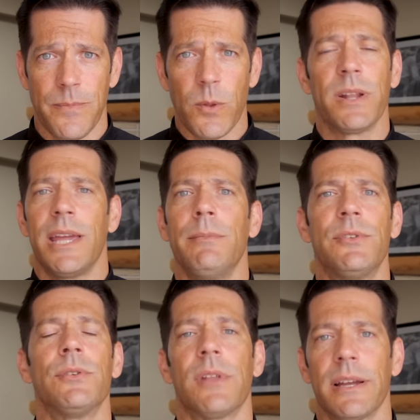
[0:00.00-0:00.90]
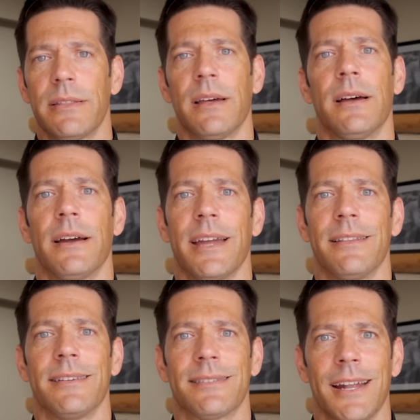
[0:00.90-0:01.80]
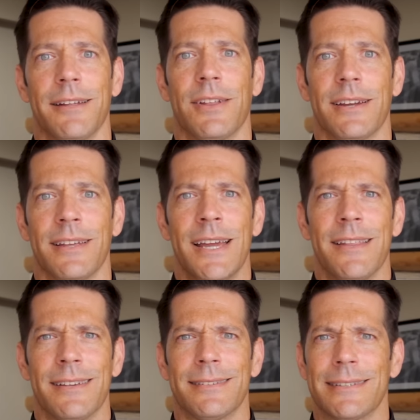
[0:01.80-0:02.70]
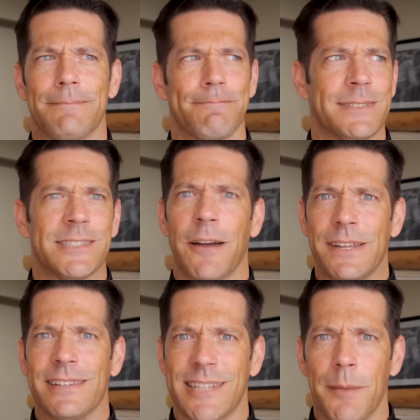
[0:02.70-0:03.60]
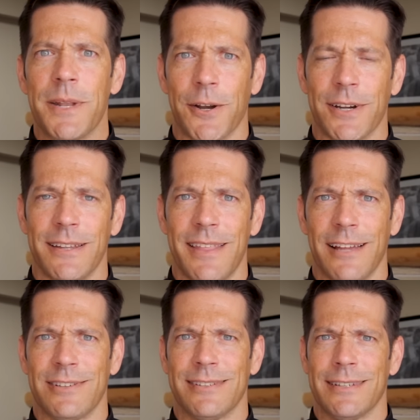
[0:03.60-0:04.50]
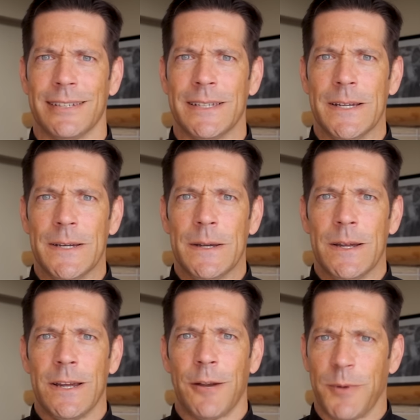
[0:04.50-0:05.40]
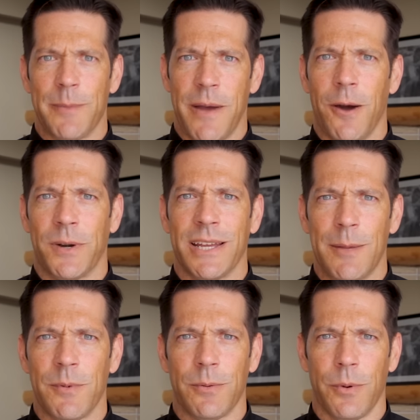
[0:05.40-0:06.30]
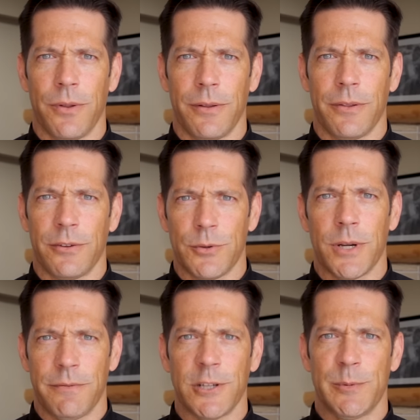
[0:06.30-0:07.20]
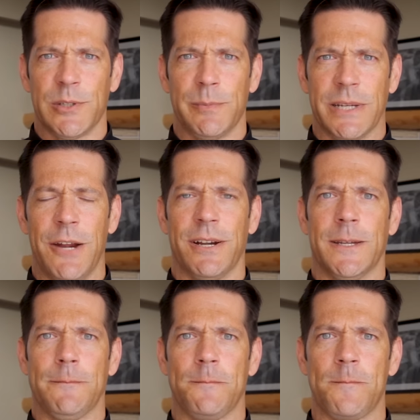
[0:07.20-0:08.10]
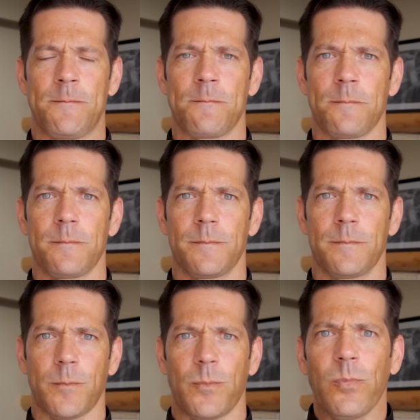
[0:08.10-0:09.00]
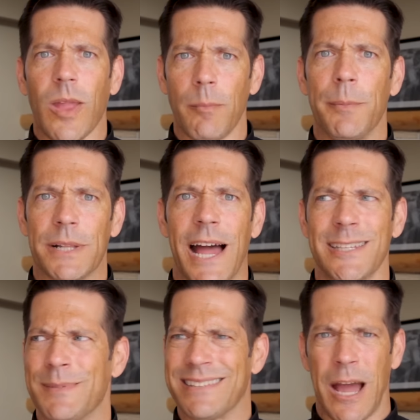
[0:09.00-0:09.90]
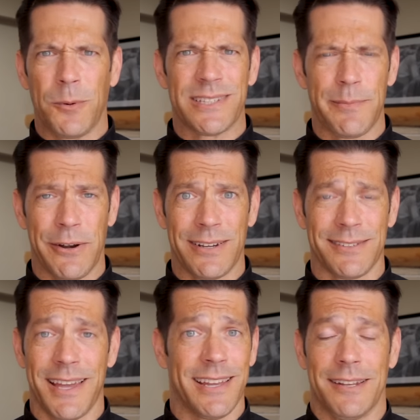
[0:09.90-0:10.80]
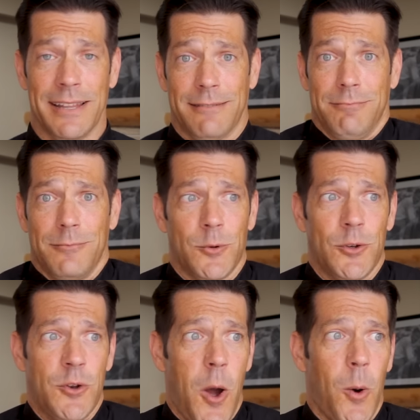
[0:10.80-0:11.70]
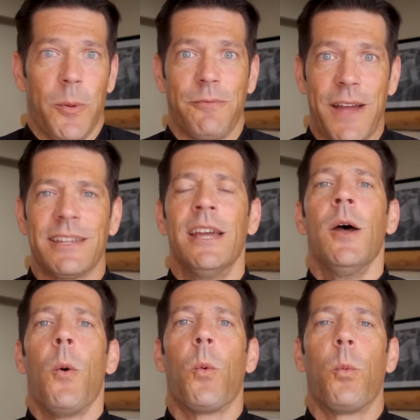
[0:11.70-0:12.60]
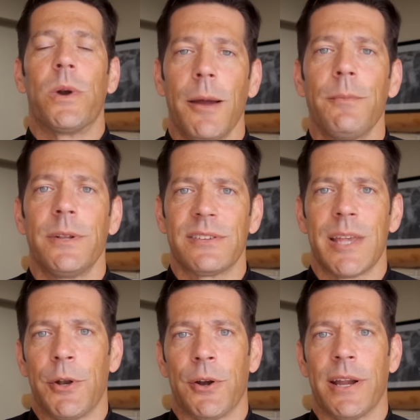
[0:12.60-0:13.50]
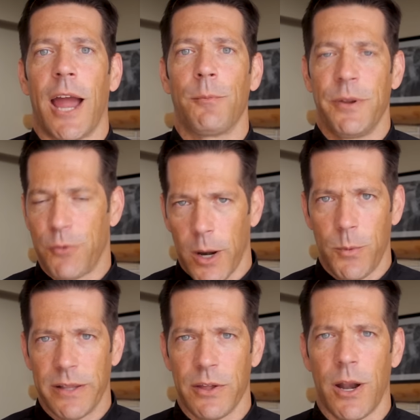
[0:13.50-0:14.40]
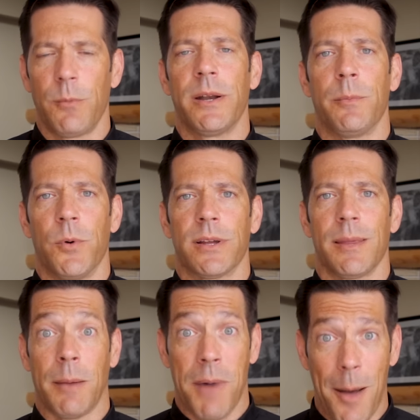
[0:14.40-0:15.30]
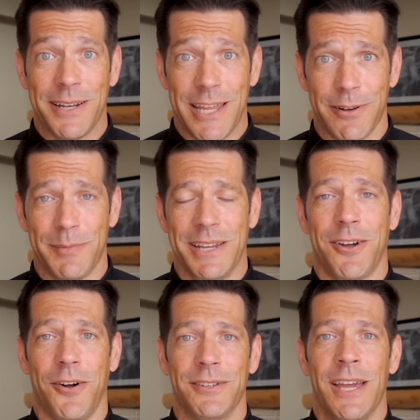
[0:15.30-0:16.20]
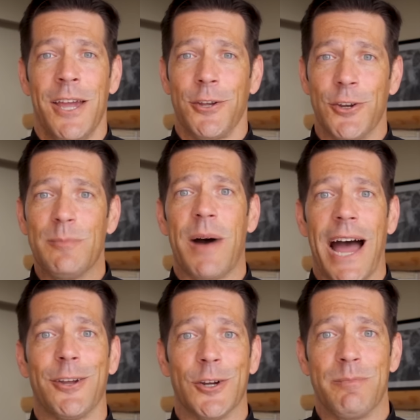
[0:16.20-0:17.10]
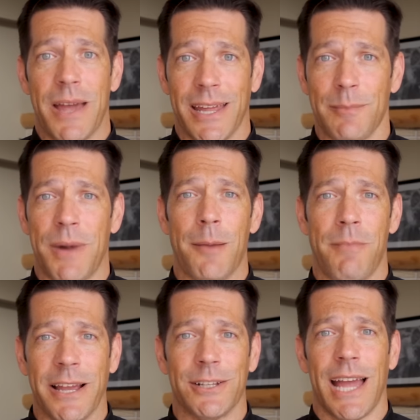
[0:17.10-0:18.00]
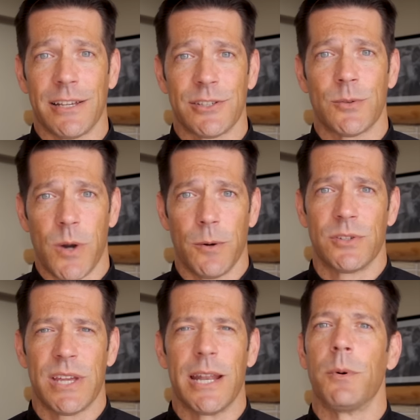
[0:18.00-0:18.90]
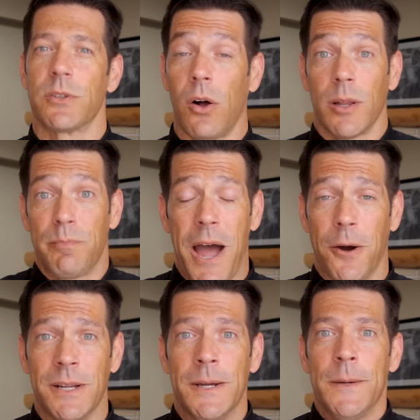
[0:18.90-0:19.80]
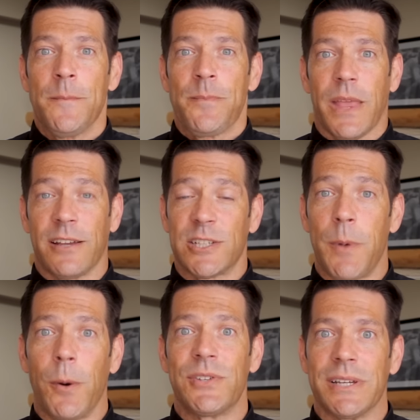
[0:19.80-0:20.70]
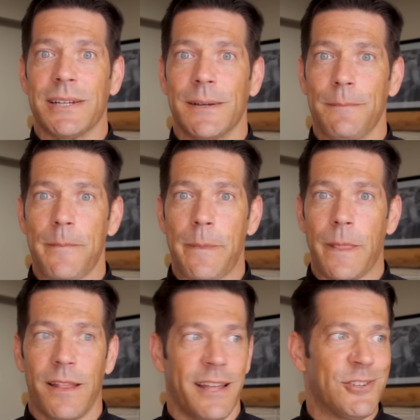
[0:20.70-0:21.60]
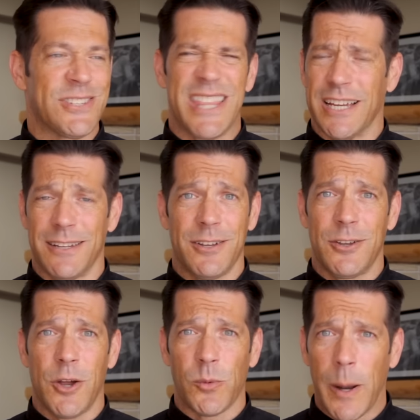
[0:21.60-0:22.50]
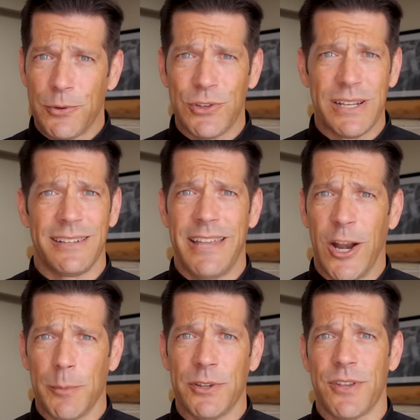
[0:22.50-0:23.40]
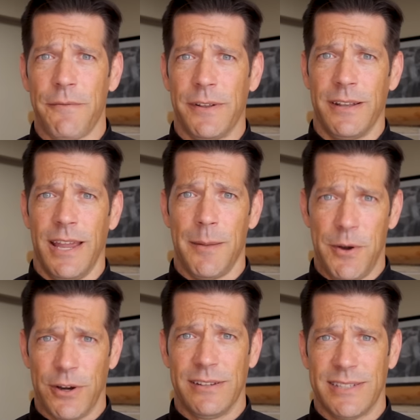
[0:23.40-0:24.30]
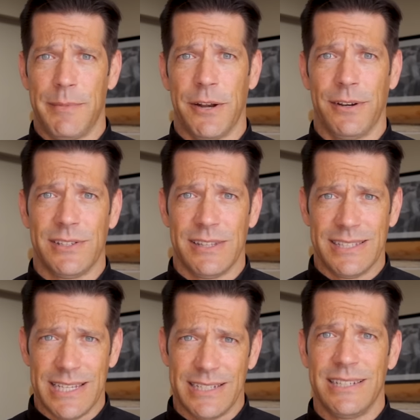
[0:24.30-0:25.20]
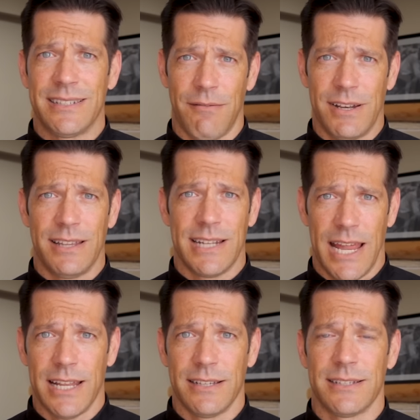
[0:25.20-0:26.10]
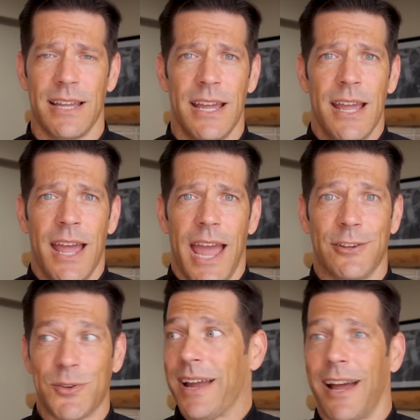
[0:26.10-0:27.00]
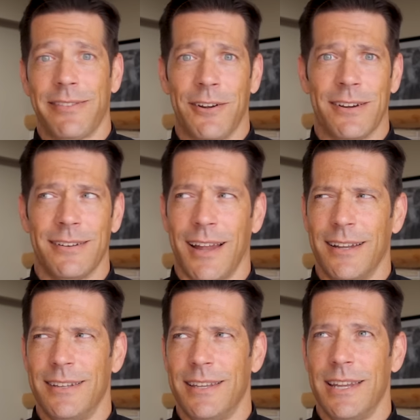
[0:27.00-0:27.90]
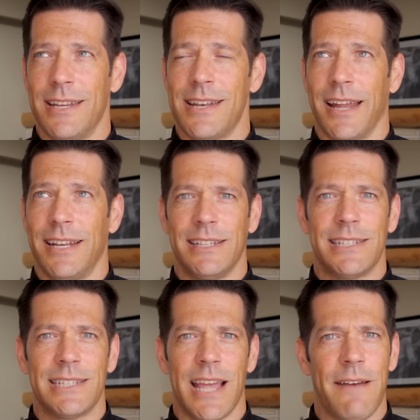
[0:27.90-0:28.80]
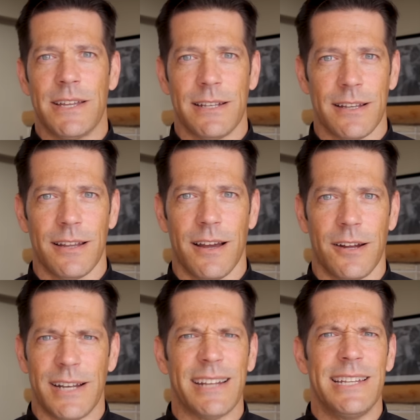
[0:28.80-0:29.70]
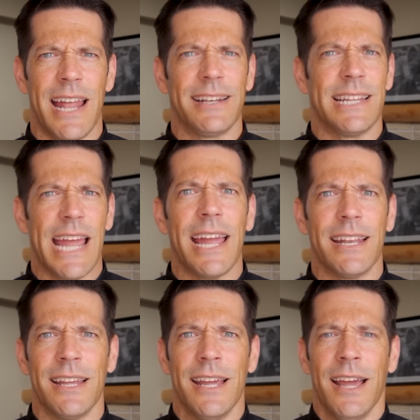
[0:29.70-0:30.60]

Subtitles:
When it came to, like, the, again, this kind of like this stuff in seminary that just I read about when it came to the story of Archbishop McCarrick. People ask me, is that what seminary is like? Like, no. In fact, when I went to seminary, before I went there, I read a book that my mom had given me called Goodbye, Good Men by Michael S. Rose. And it was all about exposing, like, just the corruption and terrible stuff in American seminaries in the 60s, 70s, and 80s. And so I got there in 1998.